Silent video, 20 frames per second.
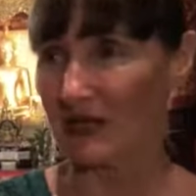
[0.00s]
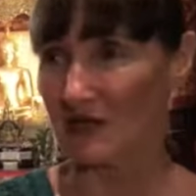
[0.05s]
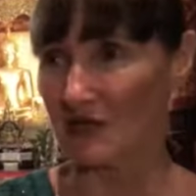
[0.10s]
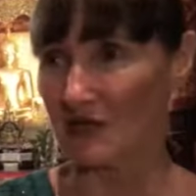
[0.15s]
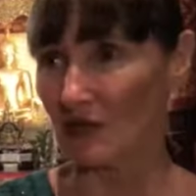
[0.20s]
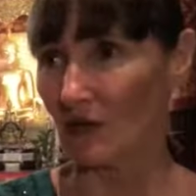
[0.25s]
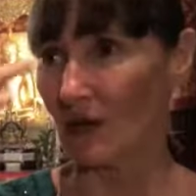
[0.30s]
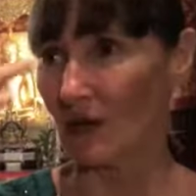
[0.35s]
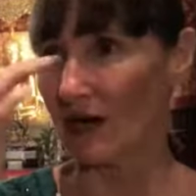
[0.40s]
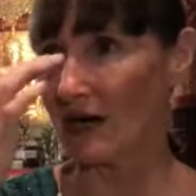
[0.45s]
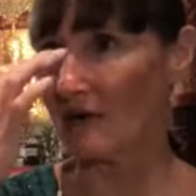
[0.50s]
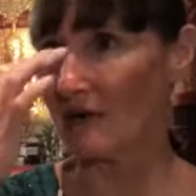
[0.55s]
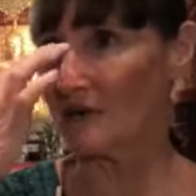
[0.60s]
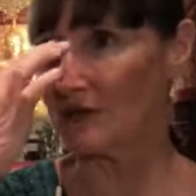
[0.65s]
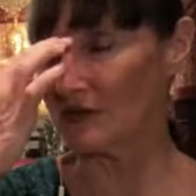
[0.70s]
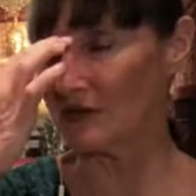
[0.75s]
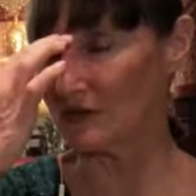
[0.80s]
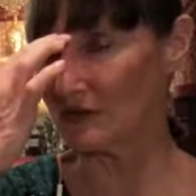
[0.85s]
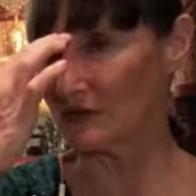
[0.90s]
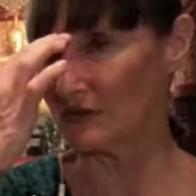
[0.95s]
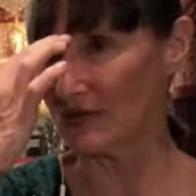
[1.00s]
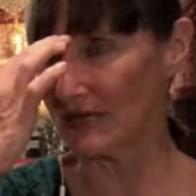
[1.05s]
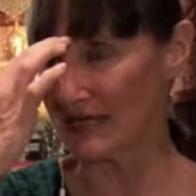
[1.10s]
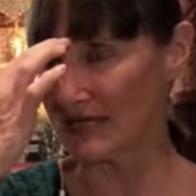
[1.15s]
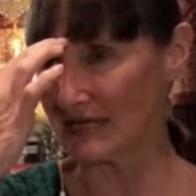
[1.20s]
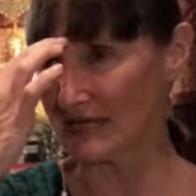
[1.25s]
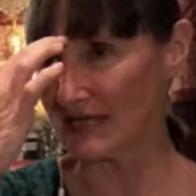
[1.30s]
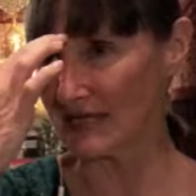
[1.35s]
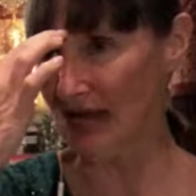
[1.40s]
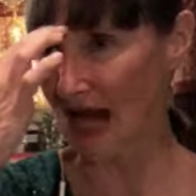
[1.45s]
So what I would do
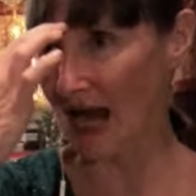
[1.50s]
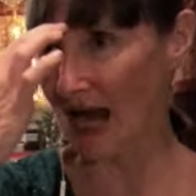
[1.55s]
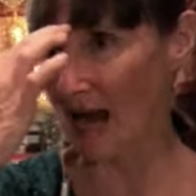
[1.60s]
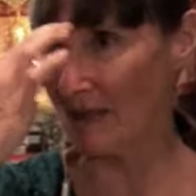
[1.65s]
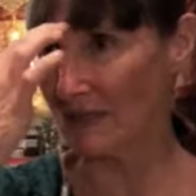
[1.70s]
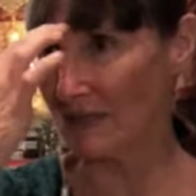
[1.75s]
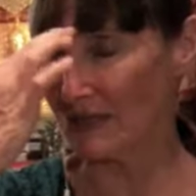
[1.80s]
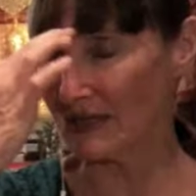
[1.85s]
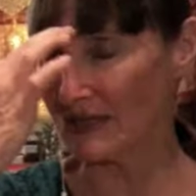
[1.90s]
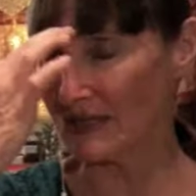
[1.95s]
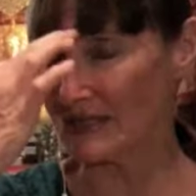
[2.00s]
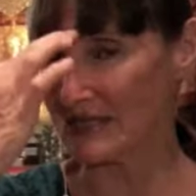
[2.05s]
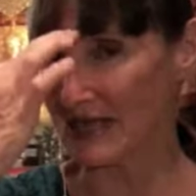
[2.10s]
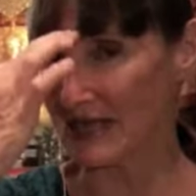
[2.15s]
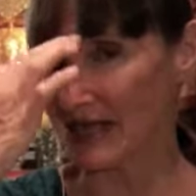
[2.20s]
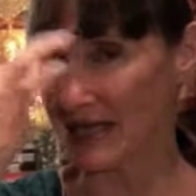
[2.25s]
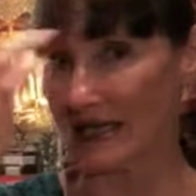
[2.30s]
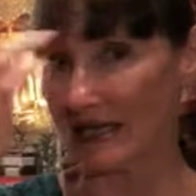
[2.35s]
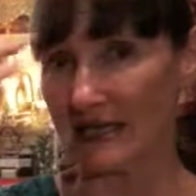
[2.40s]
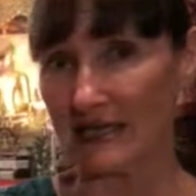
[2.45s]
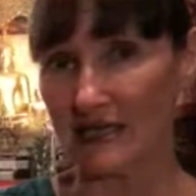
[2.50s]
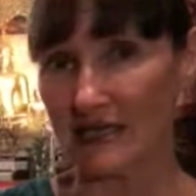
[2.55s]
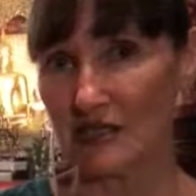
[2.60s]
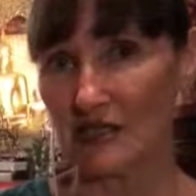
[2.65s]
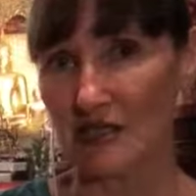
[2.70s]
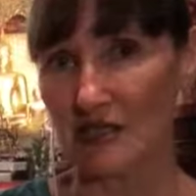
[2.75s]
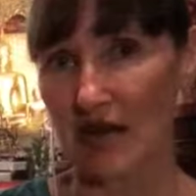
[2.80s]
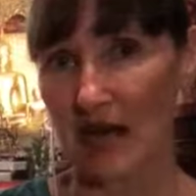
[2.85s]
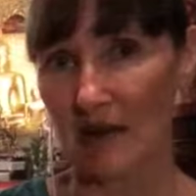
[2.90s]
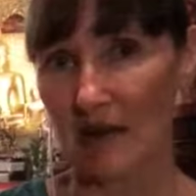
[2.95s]
is tap and say at
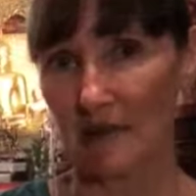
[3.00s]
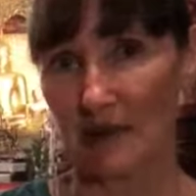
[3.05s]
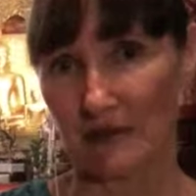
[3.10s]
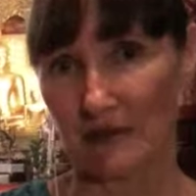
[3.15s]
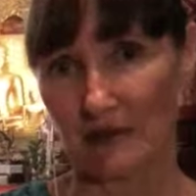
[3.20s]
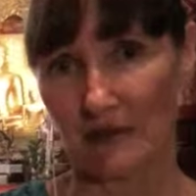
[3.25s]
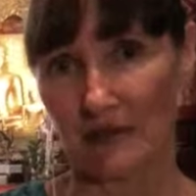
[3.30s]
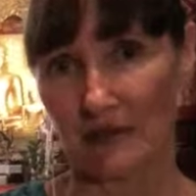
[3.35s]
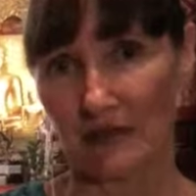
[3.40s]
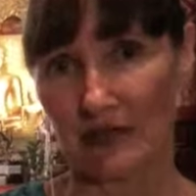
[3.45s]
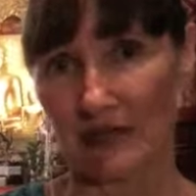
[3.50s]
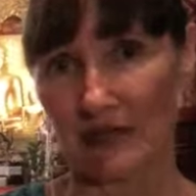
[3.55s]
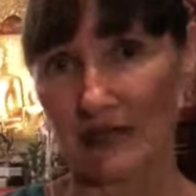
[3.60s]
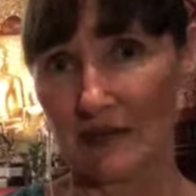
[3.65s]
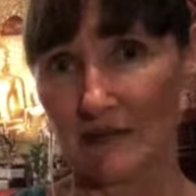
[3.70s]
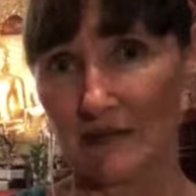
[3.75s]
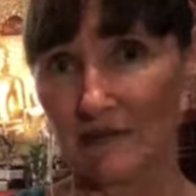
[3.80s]
each tapping point,